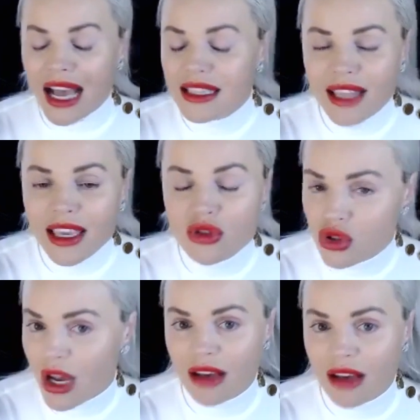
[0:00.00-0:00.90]
They used
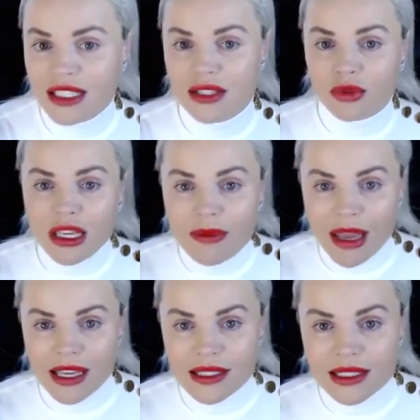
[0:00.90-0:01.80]
to have this
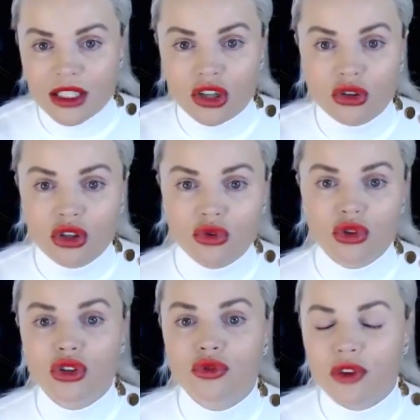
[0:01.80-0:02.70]
rebates.
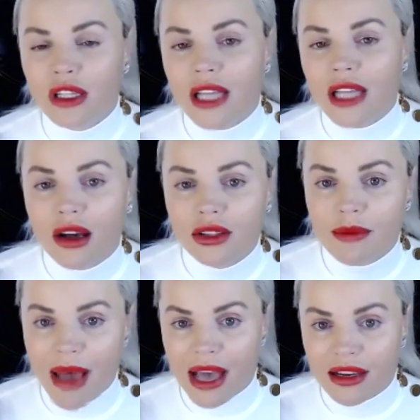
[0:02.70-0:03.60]
You fill out the
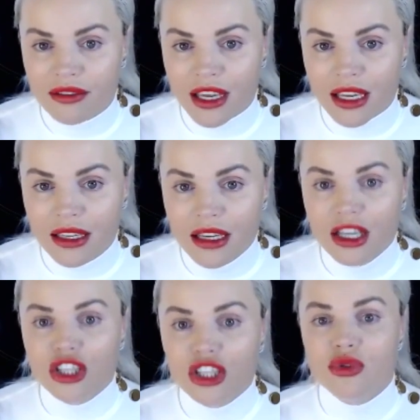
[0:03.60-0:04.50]
back of it,
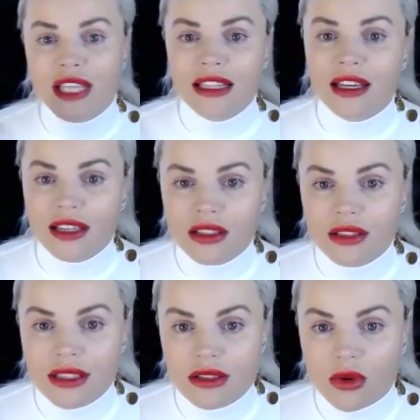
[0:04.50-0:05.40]
you send it into
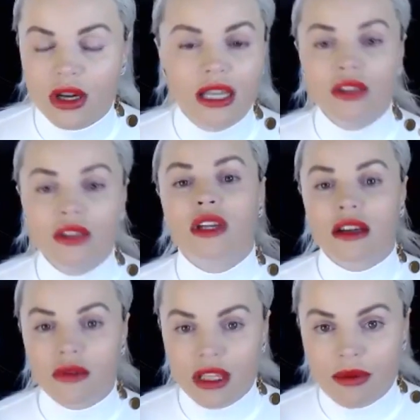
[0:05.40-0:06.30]
the store, and you'll get
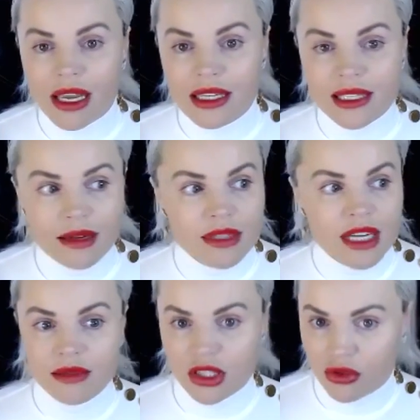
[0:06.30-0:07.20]
a rebate.
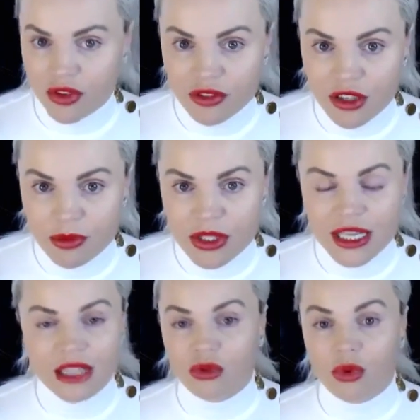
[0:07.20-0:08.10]
Sometimes 50%,
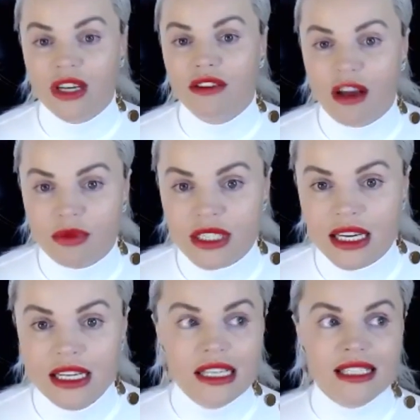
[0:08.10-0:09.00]

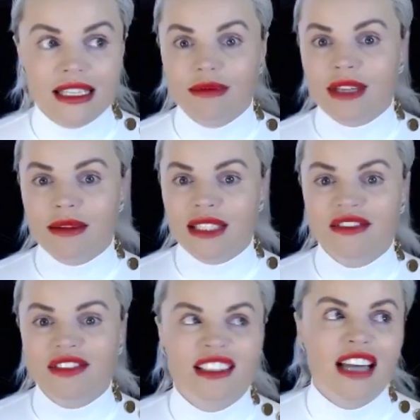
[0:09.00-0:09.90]
25%, sometimes
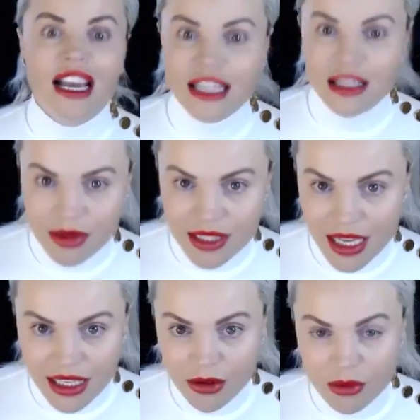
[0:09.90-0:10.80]
even
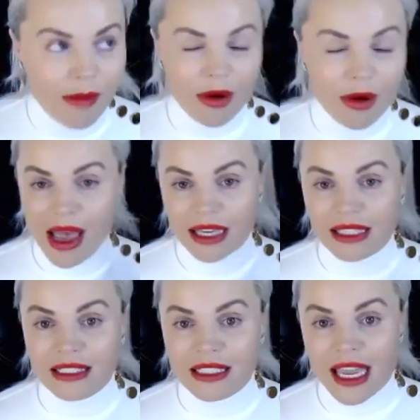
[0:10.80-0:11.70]
90%. I remember back
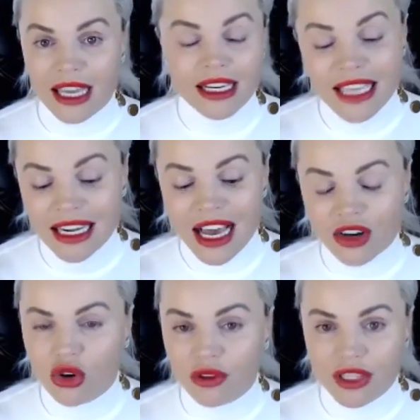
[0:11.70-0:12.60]
in the day. Again, I
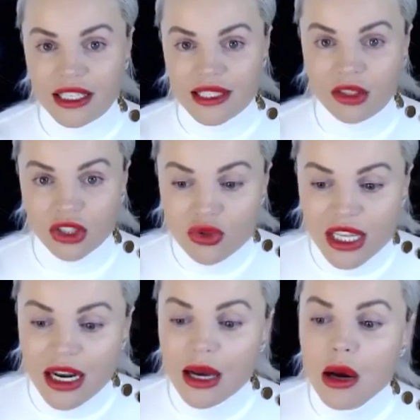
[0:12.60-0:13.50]
don't know if they still use
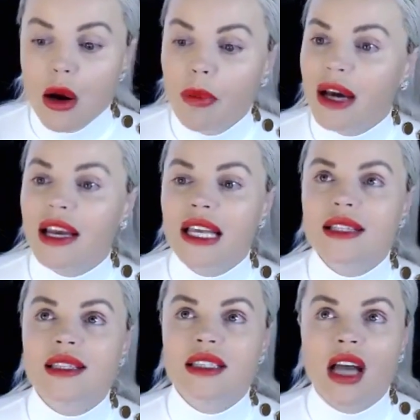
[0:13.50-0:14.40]
it, but
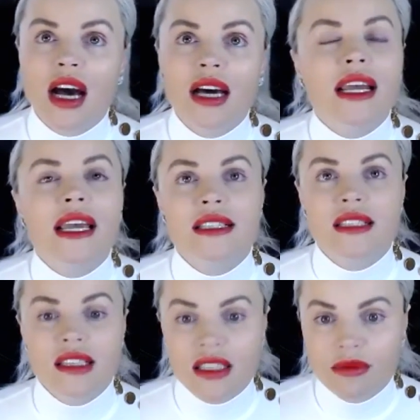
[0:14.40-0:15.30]
it's not a
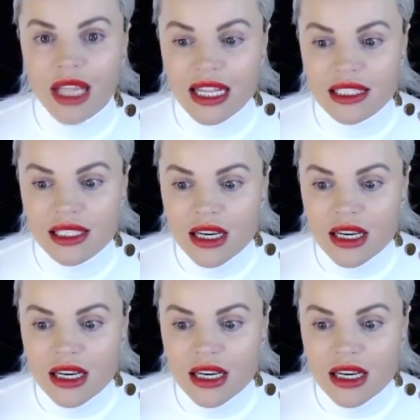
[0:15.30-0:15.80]
system that's